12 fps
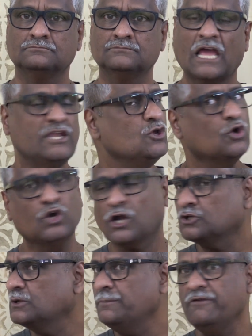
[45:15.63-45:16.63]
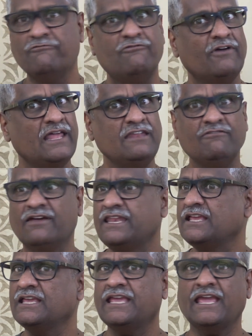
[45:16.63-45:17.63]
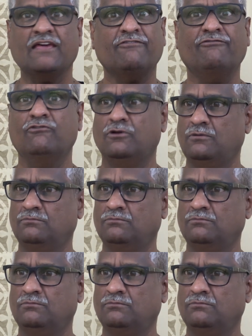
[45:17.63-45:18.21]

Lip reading: And you got to be very, very careful.